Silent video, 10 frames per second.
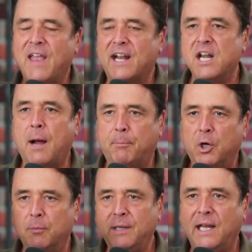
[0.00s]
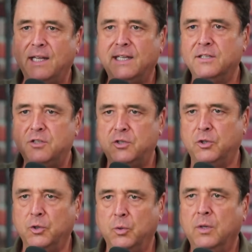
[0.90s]
can that not permeate into
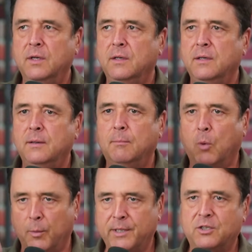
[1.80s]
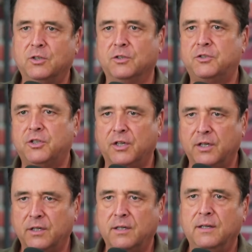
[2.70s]
right. Mormon
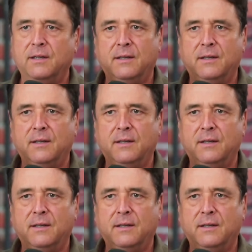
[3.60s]
culture?